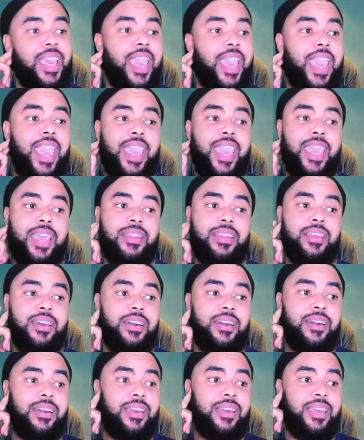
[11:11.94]

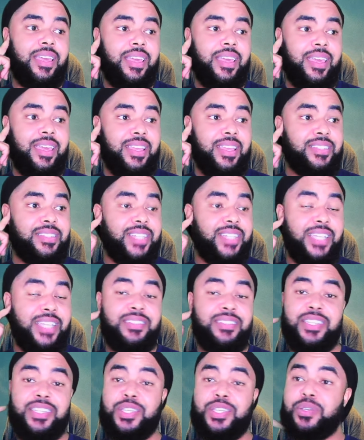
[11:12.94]
And
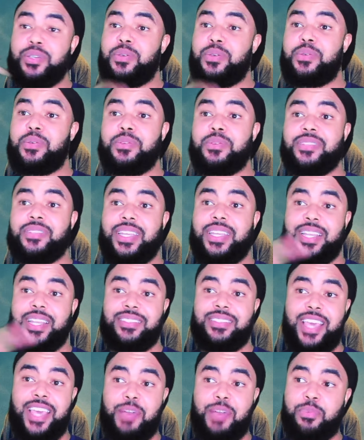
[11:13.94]
just to use an
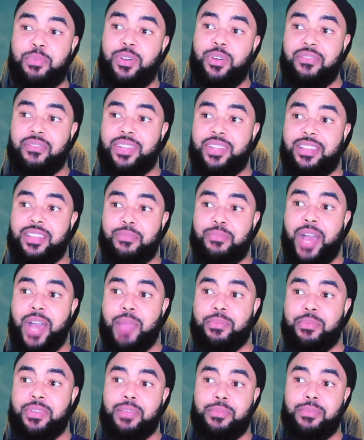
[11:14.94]
example of another
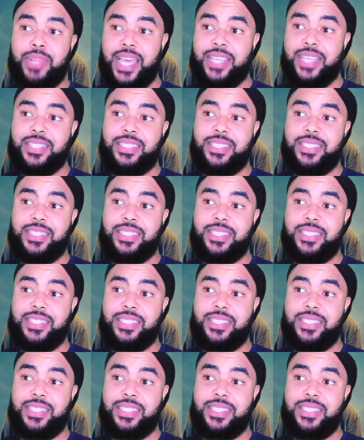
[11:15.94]
popular Black